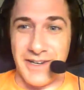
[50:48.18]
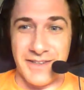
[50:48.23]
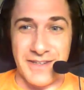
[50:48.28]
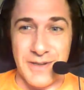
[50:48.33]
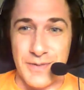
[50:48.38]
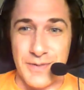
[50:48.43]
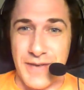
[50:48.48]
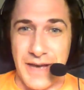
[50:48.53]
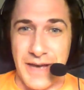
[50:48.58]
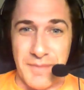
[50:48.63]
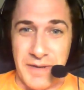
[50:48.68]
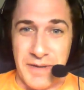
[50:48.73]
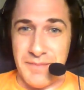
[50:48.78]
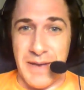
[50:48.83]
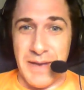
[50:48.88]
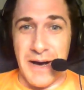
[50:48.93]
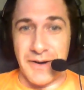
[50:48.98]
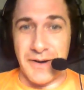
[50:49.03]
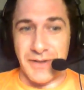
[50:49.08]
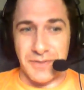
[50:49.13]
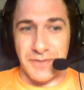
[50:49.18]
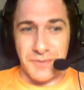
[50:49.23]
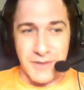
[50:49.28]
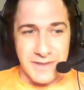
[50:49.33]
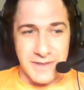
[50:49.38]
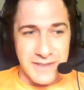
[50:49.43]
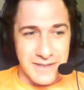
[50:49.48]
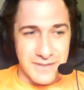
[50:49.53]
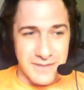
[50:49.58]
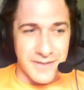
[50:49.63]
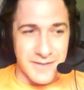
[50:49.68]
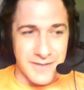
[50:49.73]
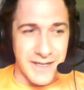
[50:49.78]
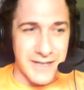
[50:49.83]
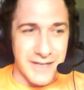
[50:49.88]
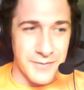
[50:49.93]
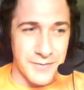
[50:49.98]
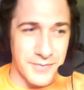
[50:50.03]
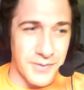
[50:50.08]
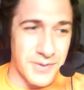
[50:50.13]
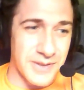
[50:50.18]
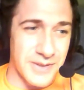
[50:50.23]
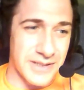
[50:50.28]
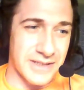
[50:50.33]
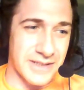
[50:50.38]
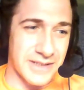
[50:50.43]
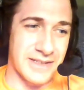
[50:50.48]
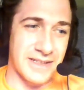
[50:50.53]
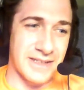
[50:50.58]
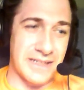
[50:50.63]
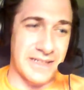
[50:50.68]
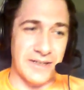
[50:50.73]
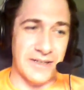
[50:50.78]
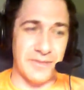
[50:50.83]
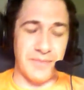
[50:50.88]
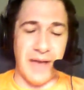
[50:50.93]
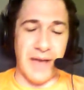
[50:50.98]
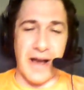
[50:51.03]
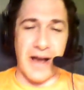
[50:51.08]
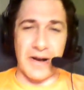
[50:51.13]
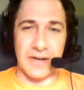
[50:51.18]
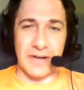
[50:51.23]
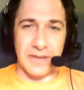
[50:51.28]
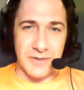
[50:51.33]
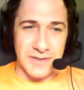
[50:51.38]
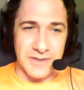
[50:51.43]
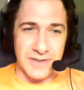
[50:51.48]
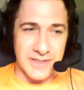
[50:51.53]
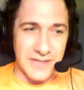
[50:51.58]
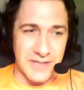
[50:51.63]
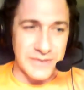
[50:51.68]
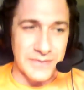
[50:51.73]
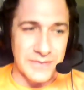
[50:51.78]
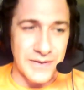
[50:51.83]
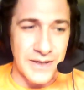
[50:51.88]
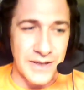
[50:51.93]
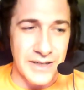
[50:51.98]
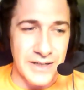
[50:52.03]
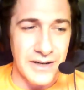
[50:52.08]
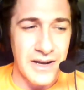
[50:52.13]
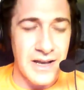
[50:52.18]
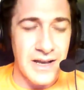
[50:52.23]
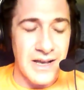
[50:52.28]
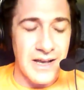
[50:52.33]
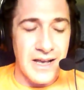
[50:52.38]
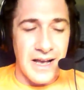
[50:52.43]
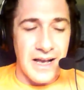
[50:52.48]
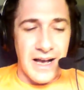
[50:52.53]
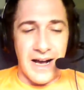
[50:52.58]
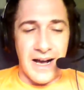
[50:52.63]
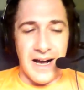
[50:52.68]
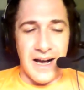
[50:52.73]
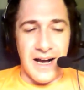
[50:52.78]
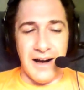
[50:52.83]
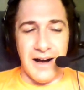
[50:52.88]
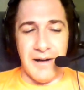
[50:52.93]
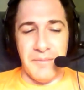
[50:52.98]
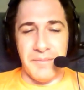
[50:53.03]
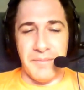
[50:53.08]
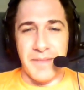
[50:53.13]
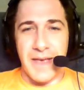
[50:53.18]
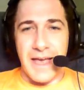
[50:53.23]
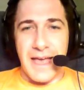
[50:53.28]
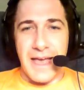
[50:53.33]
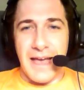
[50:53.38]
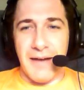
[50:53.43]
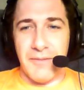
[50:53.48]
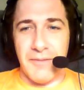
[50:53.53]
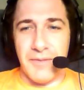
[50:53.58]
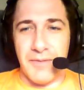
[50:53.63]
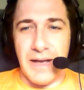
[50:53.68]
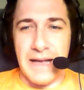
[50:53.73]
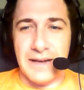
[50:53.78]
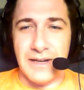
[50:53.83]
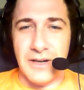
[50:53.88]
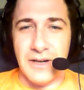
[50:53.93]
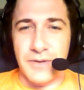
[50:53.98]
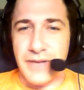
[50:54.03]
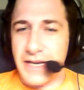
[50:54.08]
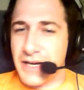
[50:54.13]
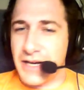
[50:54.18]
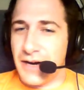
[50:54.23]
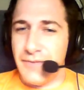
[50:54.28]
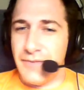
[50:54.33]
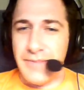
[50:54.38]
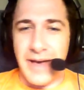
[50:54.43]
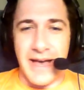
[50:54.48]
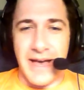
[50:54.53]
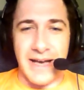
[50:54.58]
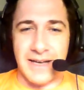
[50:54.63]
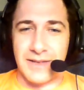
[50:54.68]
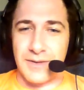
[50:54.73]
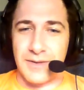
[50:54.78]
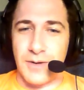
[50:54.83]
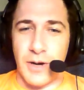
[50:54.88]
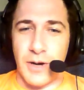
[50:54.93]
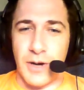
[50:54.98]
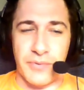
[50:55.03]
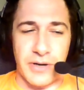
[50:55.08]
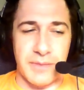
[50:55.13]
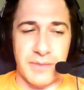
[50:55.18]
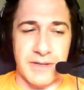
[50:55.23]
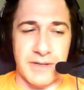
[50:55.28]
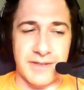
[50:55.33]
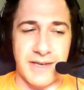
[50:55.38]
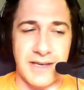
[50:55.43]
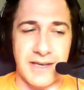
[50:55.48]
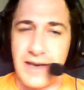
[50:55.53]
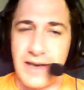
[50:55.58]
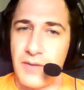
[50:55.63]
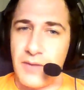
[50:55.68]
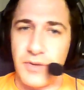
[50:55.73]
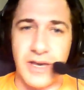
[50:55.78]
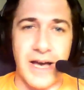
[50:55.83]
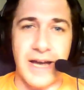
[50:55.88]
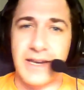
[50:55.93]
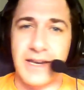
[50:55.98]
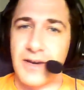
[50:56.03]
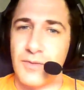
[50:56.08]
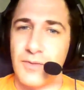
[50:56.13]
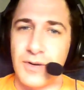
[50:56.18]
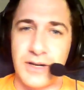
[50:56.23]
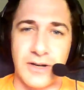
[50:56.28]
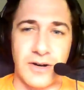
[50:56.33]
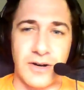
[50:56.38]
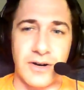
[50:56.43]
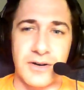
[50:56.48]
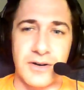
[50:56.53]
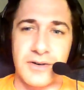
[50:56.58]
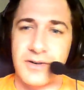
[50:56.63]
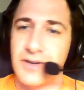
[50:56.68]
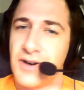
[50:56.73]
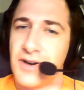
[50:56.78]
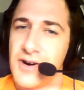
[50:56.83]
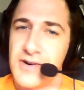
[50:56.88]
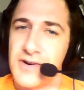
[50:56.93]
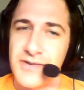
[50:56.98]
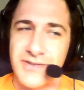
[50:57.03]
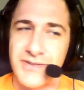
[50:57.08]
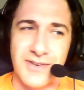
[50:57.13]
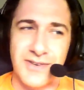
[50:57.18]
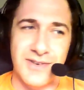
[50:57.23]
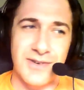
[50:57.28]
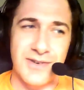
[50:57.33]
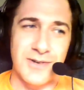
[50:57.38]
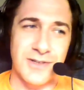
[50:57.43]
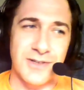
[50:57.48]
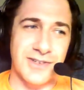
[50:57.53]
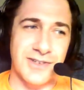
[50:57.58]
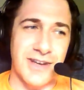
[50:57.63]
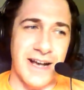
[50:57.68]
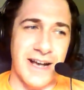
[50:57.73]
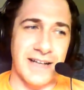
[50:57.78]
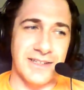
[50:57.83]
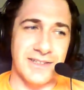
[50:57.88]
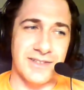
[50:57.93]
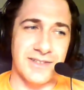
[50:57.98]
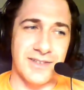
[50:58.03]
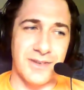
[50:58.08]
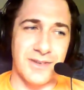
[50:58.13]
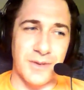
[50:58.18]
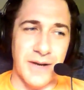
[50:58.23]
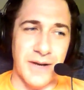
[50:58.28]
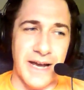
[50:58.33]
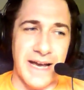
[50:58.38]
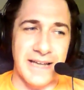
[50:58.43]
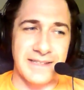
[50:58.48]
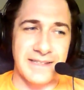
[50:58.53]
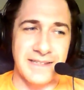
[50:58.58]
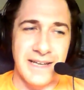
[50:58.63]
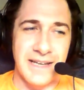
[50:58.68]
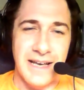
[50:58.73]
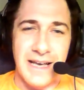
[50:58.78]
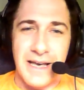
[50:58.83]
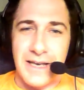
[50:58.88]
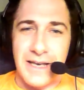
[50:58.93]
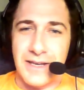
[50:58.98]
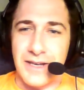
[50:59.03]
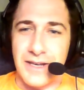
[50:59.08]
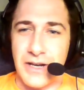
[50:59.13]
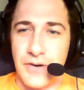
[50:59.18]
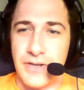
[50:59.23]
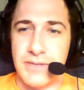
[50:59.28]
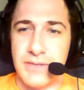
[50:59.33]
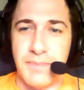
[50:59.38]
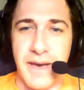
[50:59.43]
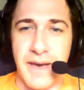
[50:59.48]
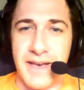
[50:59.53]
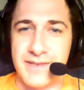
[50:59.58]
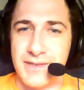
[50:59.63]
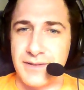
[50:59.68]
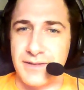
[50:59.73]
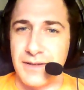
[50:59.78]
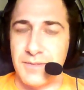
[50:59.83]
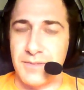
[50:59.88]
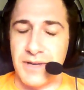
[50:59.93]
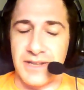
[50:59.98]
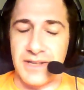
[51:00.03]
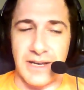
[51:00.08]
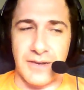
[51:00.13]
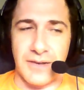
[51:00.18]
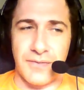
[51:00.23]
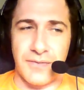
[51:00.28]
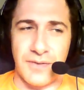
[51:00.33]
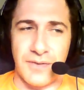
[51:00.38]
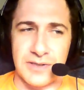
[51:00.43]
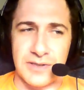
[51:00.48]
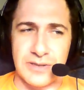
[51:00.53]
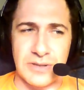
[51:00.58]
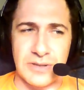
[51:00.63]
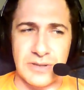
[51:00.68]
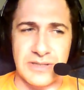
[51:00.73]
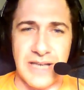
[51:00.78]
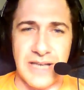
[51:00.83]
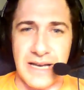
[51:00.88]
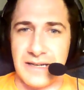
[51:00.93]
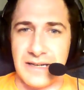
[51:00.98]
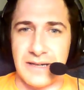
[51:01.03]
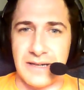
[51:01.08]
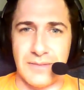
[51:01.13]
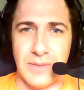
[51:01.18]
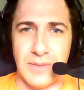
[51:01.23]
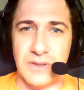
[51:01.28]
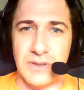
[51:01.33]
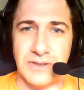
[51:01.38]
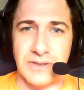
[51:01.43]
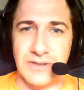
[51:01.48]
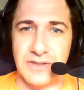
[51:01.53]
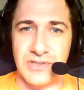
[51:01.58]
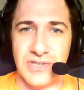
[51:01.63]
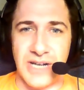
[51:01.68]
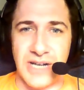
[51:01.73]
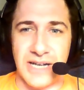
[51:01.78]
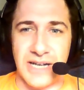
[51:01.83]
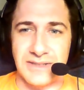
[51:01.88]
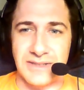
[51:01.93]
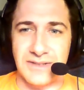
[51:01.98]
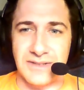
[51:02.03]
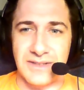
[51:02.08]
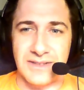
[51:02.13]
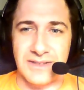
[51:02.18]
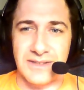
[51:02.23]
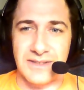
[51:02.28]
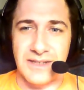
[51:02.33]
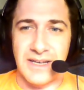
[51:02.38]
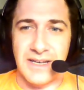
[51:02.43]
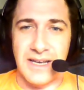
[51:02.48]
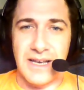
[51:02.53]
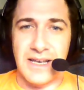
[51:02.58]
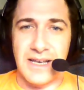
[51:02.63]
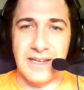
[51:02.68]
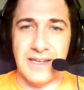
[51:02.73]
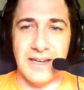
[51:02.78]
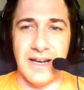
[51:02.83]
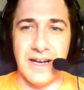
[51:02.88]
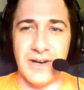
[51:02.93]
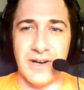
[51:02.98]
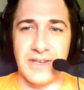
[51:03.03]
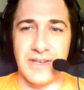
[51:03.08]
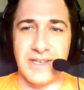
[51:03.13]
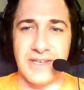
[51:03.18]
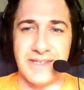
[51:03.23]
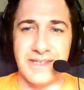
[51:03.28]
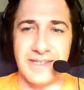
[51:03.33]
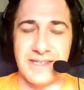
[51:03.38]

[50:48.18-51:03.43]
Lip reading: knew that meant Malcolm was in the Final Four. Malcolm was going far. And they come back and they're all pretty much like, yeah, we got to get rid of Carter. Carter's a huge challenge threat. He's basically been like first or second in most of these challenges. He's